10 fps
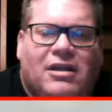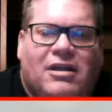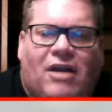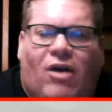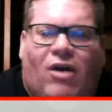
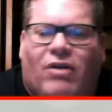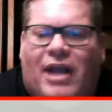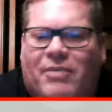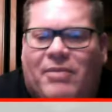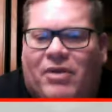all Game
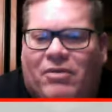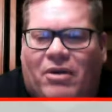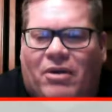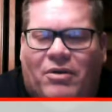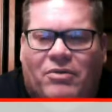of
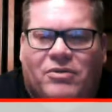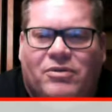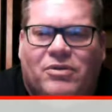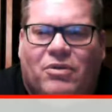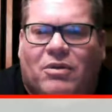Thrones
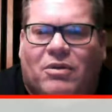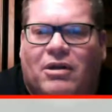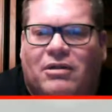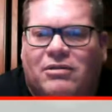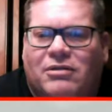or
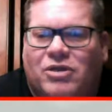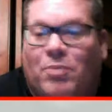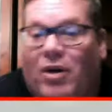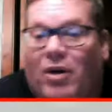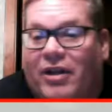
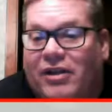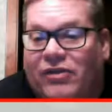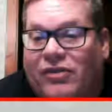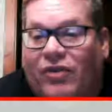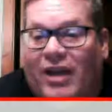Spartacus
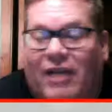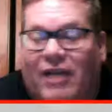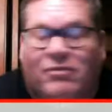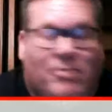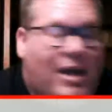for that
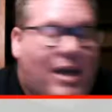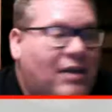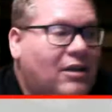matter,